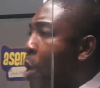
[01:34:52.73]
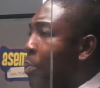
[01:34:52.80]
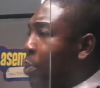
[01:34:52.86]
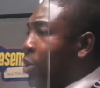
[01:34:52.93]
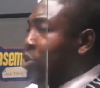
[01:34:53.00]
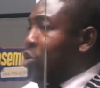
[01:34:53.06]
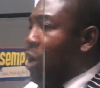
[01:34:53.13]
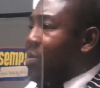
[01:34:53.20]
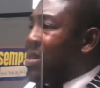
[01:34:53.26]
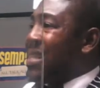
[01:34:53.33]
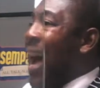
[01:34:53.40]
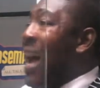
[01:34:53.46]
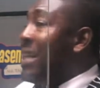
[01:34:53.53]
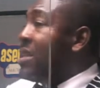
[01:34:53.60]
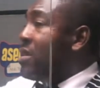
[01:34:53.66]
put some
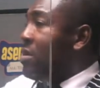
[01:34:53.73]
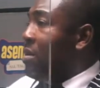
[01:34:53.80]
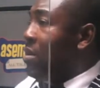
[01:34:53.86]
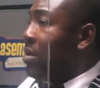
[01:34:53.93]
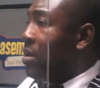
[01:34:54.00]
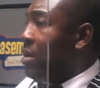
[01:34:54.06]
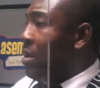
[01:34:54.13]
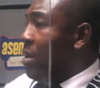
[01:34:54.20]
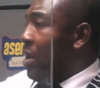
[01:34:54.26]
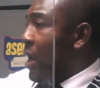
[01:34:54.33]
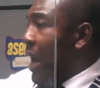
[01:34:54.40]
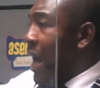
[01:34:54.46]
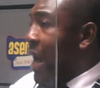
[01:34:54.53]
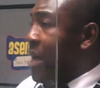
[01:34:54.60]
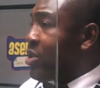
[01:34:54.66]
side.
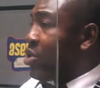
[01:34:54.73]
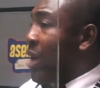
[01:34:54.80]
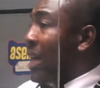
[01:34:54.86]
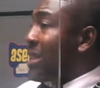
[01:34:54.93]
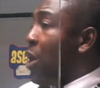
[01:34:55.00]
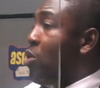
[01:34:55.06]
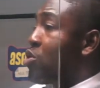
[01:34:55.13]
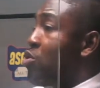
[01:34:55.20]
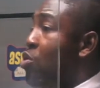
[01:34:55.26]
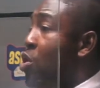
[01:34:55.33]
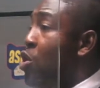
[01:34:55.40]
Structure also,